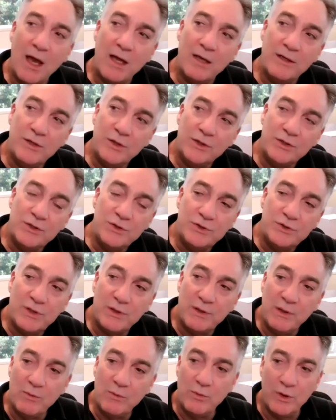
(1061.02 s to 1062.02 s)
Yeah, and you can do
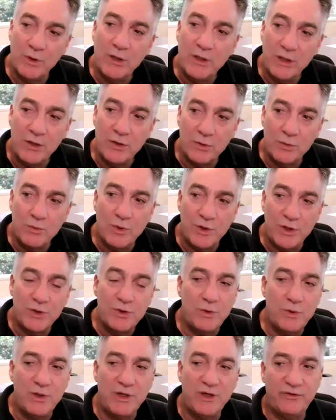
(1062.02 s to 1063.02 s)
something really. You're, what you're
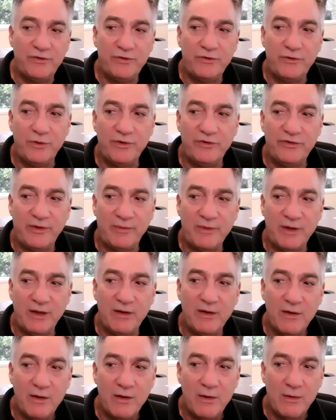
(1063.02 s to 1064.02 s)
doing is you're doing
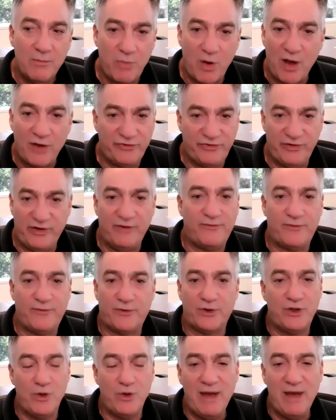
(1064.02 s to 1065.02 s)
something positive
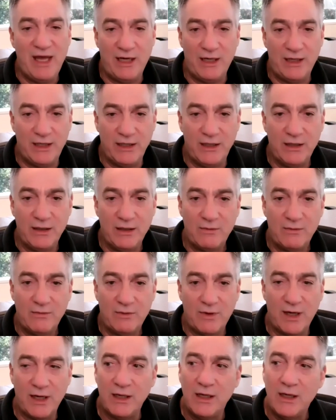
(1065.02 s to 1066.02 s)
for humanity,
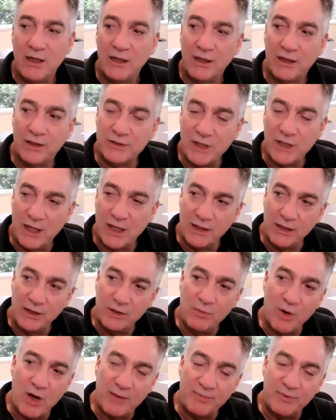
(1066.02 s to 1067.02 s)
right? Because yeah, yeah. Uh,
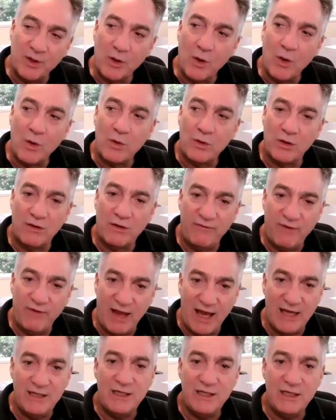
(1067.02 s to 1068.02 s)
you brought up the goal of
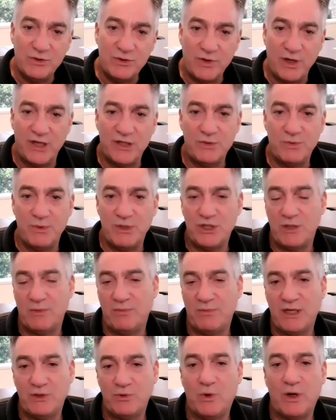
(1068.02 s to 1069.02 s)
ending transmission
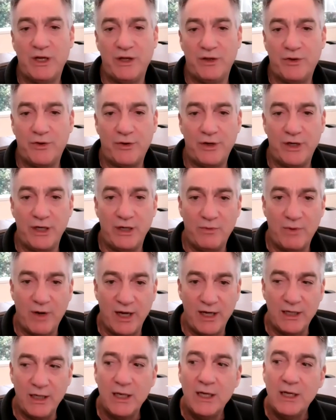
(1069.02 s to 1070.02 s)
by 2030,
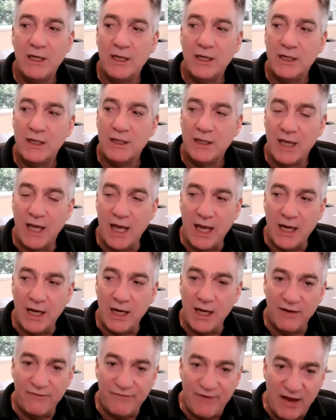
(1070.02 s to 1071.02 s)
right? And
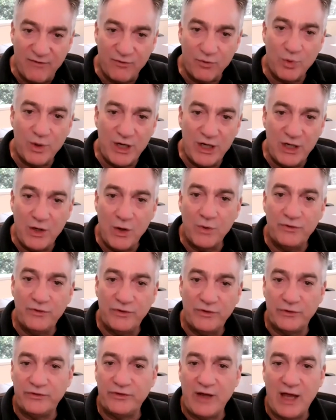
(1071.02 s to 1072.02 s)
if everybody knows
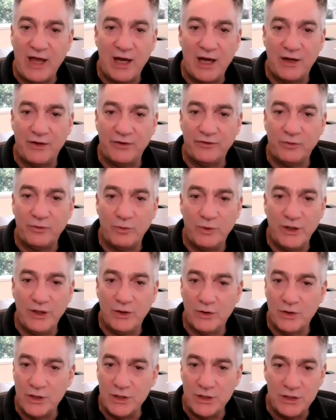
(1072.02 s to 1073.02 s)
their status, we
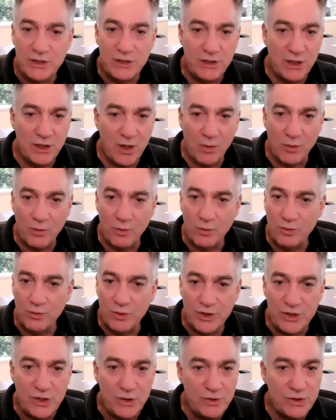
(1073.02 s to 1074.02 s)
could, you know,
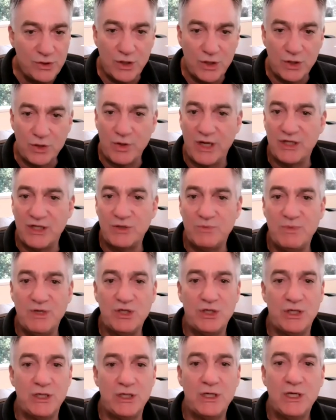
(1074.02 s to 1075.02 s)
reduce their
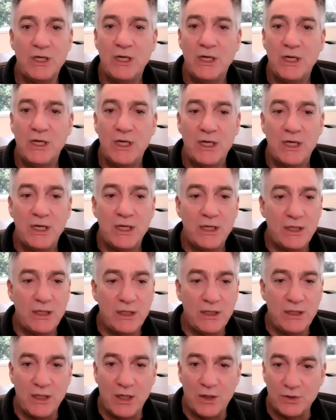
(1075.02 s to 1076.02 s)
transmission,
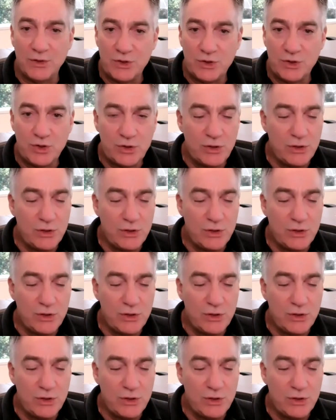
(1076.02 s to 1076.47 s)
you know,